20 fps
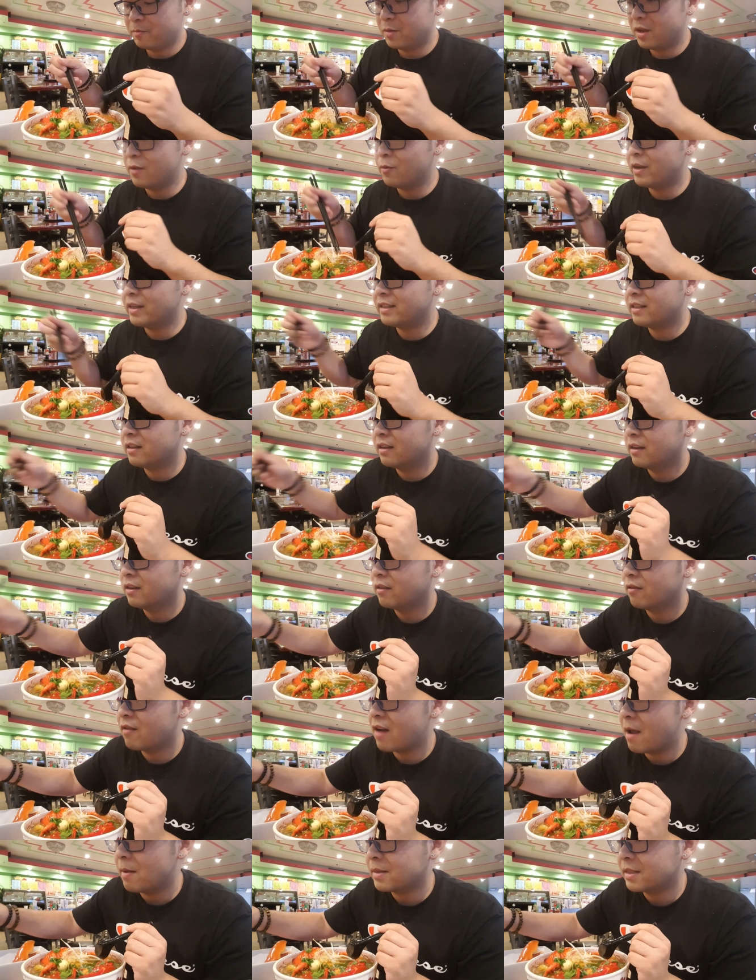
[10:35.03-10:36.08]
But anyways,
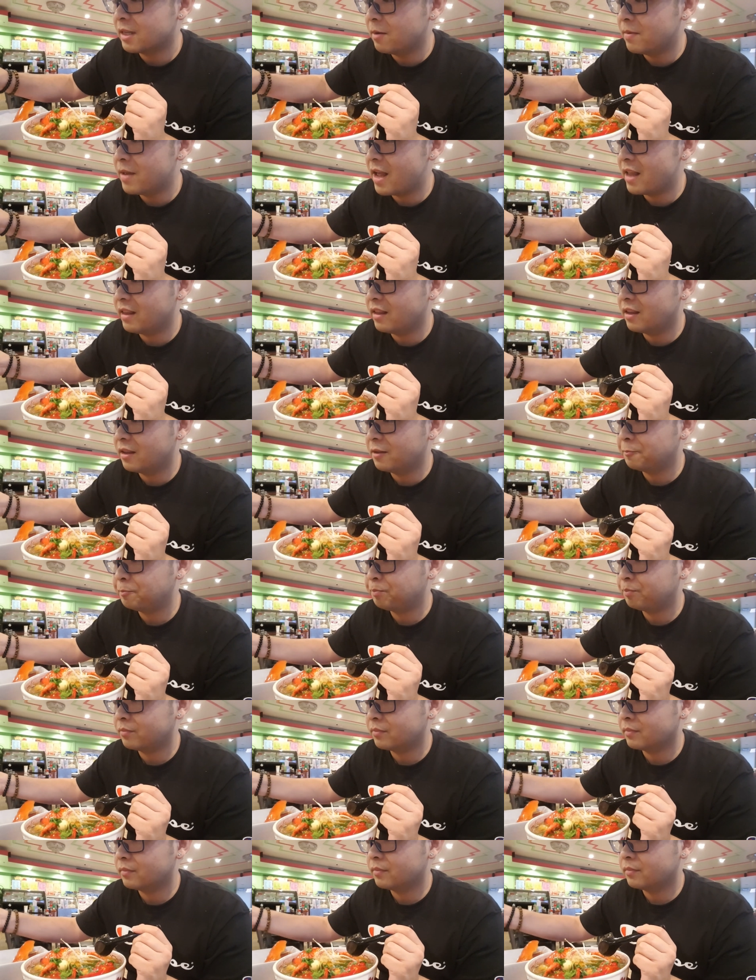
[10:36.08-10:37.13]
I have so many
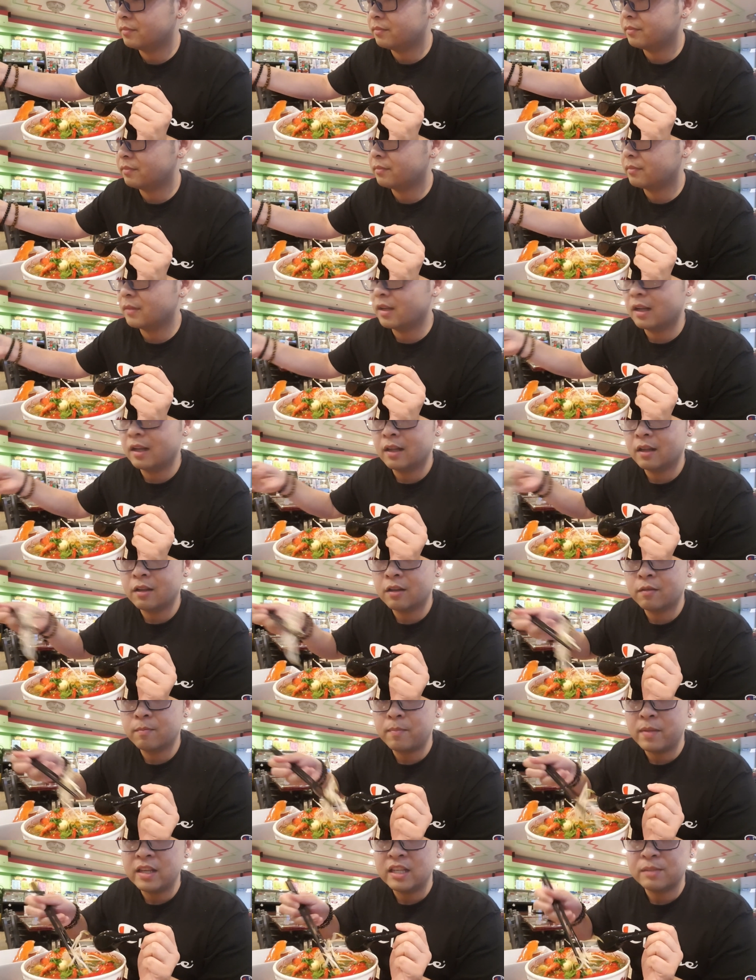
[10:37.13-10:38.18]

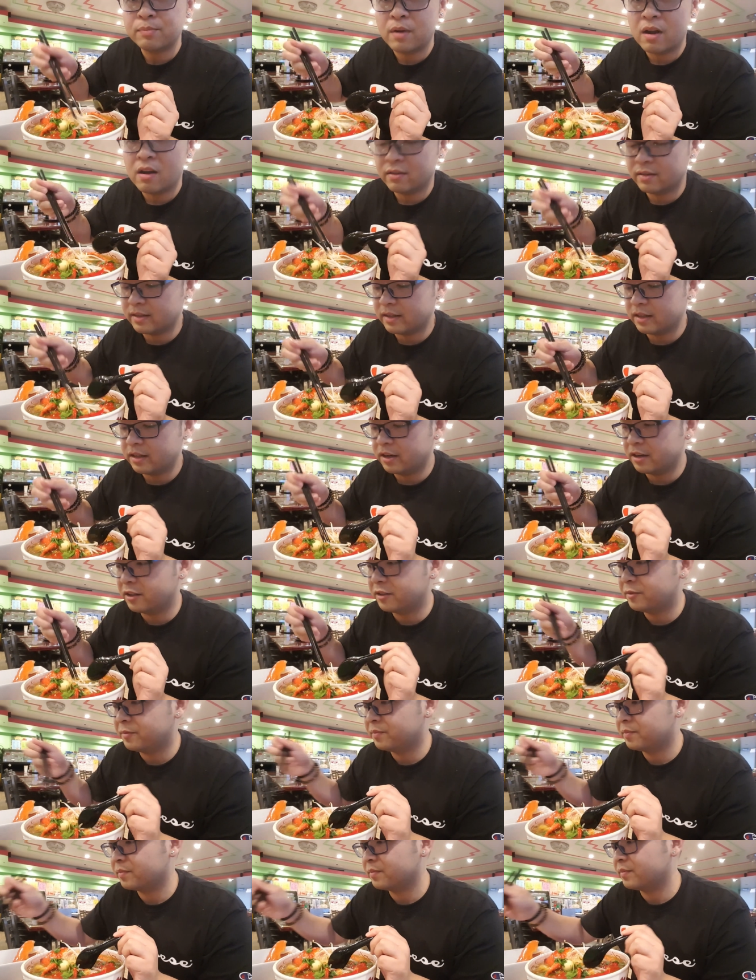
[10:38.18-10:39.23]
bean sprouts in there.
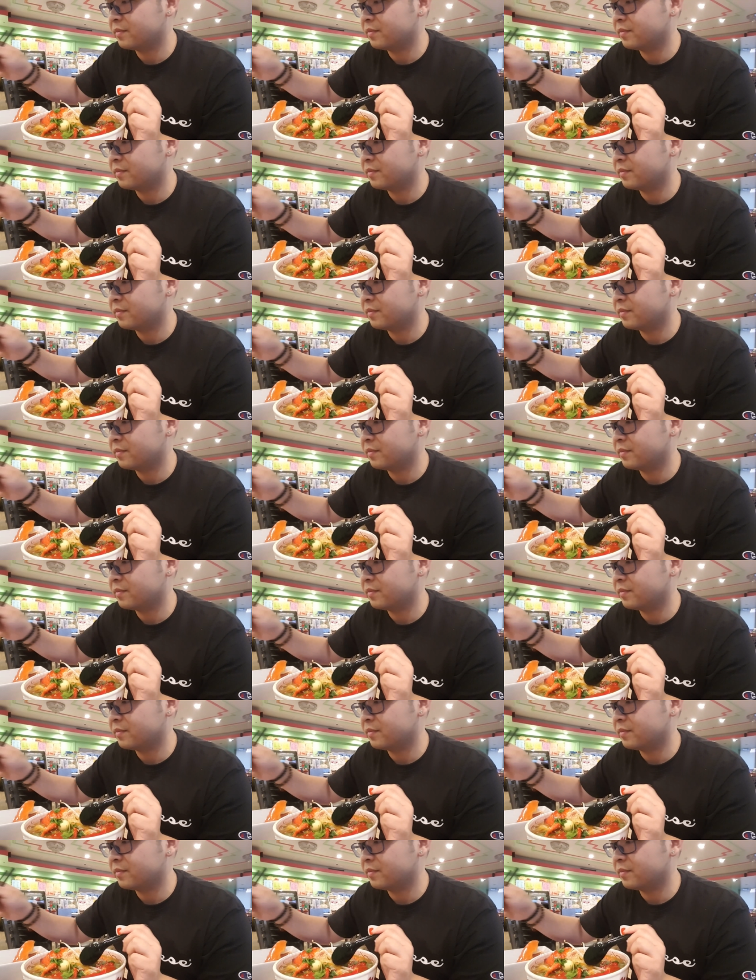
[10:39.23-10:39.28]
